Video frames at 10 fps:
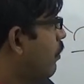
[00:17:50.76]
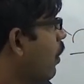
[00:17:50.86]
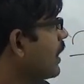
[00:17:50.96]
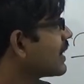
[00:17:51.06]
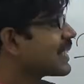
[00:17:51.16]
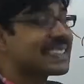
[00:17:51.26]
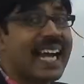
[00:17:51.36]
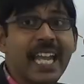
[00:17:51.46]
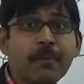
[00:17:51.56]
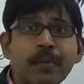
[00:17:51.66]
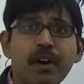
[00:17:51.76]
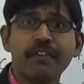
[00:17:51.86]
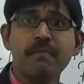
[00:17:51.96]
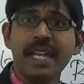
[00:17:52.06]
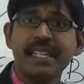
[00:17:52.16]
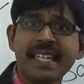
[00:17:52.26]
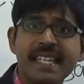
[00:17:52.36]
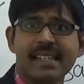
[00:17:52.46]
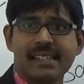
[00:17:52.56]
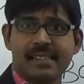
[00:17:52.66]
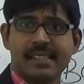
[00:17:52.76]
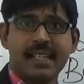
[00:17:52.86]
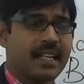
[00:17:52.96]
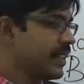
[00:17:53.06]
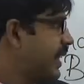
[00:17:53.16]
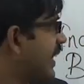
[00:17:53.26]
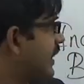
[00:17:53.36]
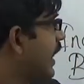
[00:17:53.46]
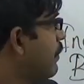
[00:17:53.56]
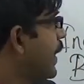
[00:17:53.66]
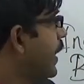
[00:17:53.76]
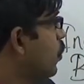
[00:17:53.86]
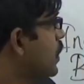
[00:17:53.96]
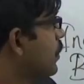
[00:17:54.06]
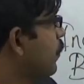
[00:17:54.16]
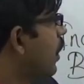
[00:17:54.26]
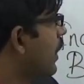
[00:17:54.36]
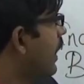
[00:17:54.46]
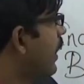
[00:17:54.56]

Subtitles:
what are the type of materials that can be used for